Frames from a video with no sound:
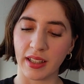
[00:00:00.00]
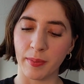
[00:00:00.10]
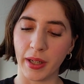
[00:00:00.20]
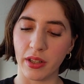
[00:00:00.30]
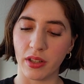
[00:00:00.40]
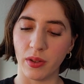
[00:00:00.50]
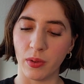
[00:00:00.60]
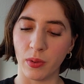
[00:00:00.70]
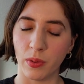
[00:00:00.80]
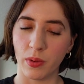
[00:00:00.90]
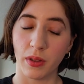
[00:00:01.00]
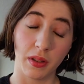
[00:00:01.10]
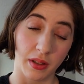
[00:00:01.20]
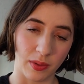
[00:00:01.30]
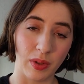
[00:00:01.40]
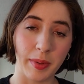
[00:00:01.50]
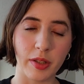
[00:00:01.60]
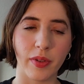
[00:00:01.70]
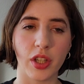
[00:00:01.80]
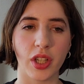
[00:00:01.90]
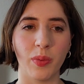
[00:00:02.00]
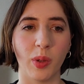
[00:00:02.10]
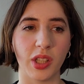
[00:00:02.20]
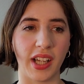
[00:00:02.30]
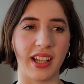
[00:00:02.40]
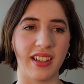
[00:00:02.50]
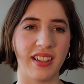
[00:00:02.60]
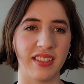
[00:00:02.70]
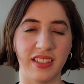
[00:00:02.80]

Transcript: Compared to the women's version, which I